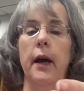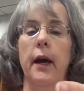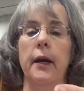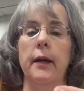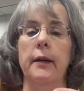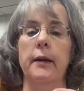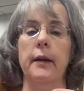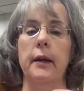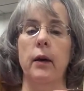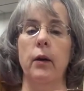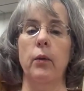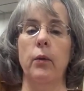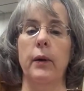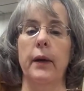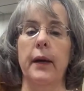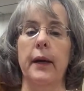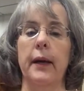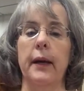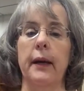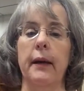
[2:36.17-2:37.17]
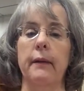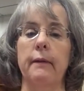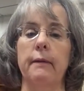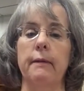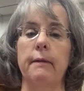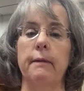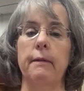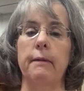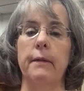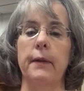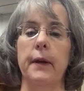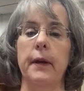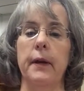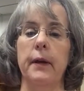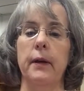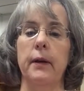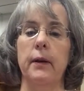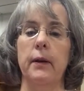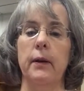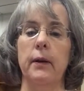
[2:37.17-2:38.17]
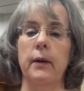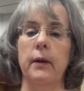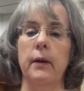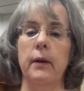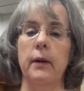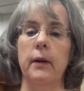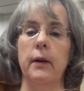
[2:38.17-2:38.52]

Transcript: until we can fill